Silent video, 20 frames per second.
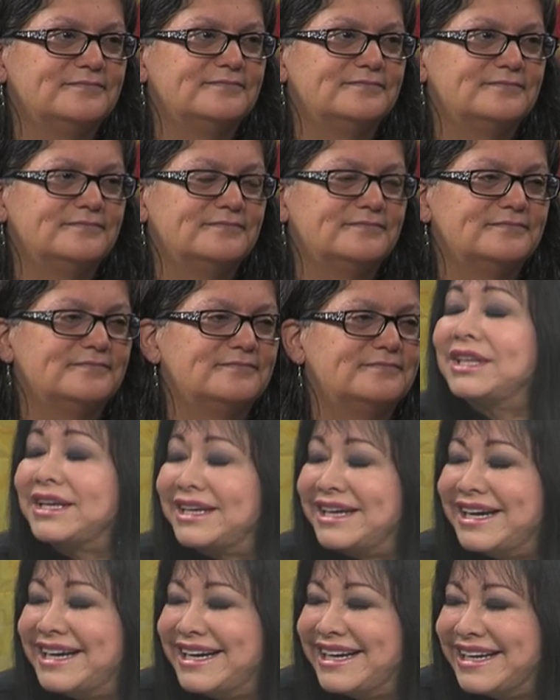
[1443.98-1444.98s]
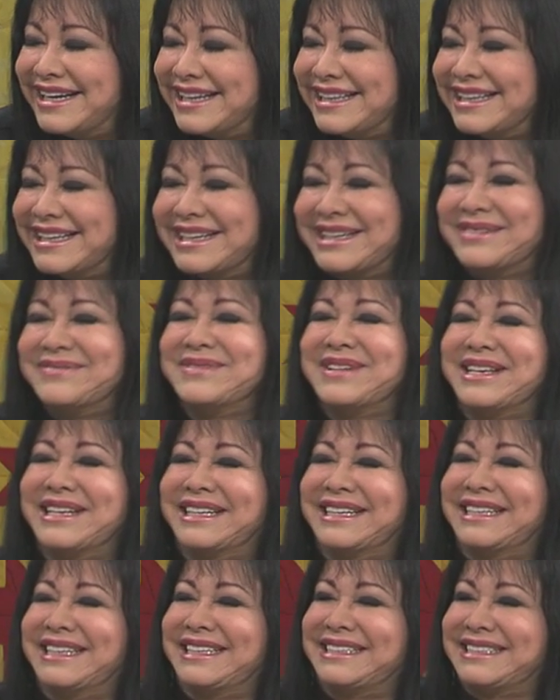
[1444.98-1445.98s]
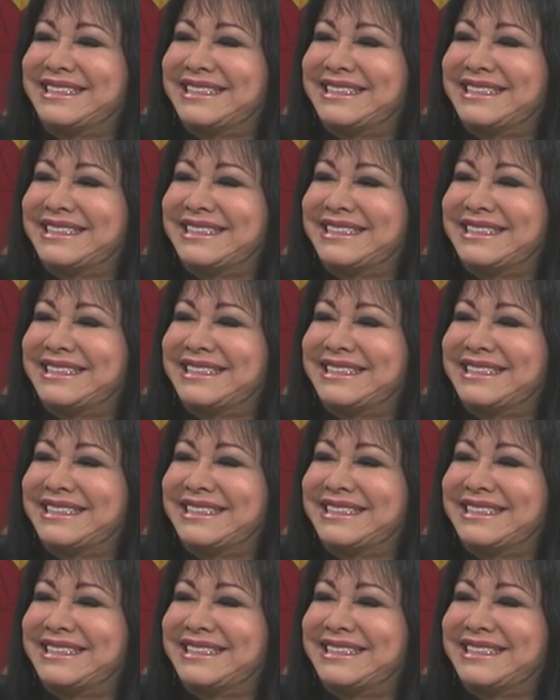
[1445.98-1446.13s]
In everything in the community.